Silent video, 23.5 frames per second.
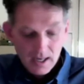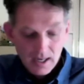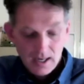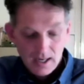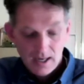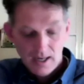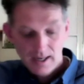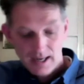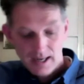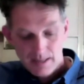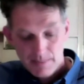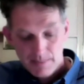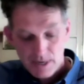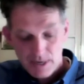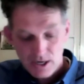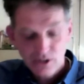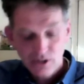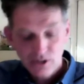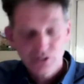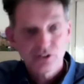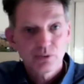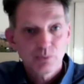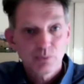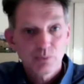I am
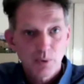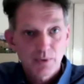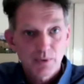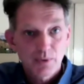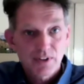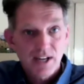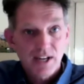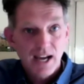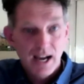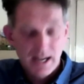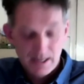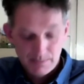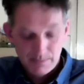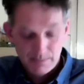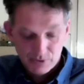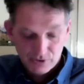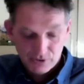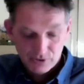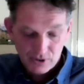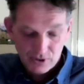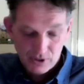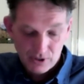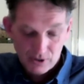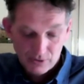asked what were the
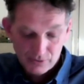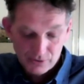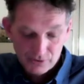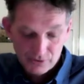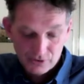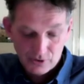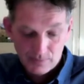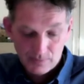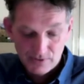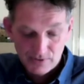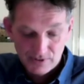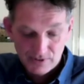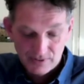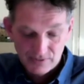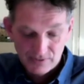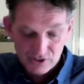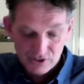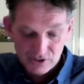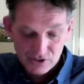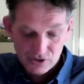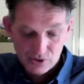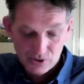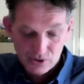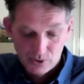aims of Stop the
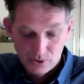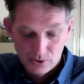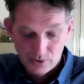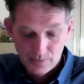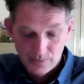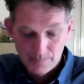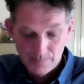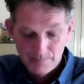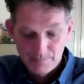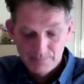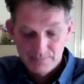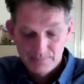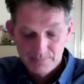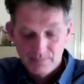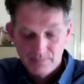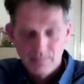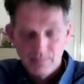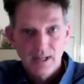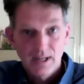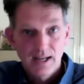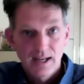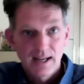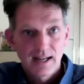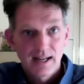70 Tour.
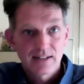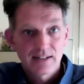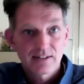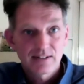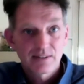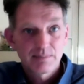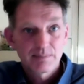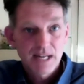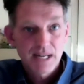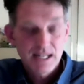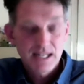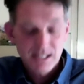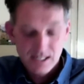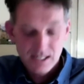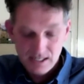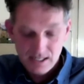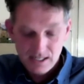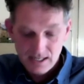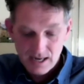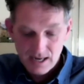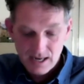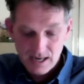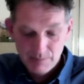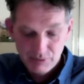Its
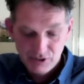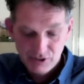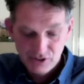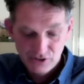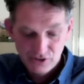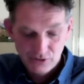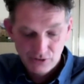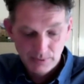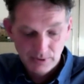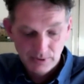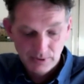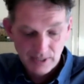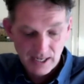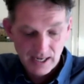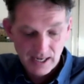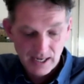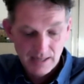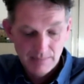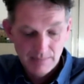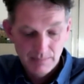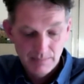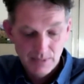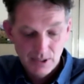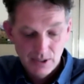immediate and principal
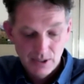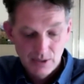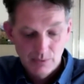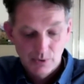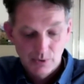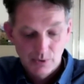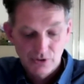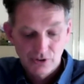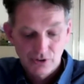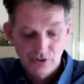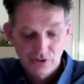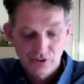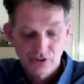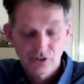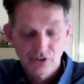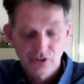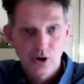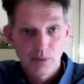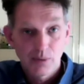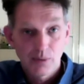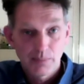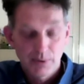aim was to stop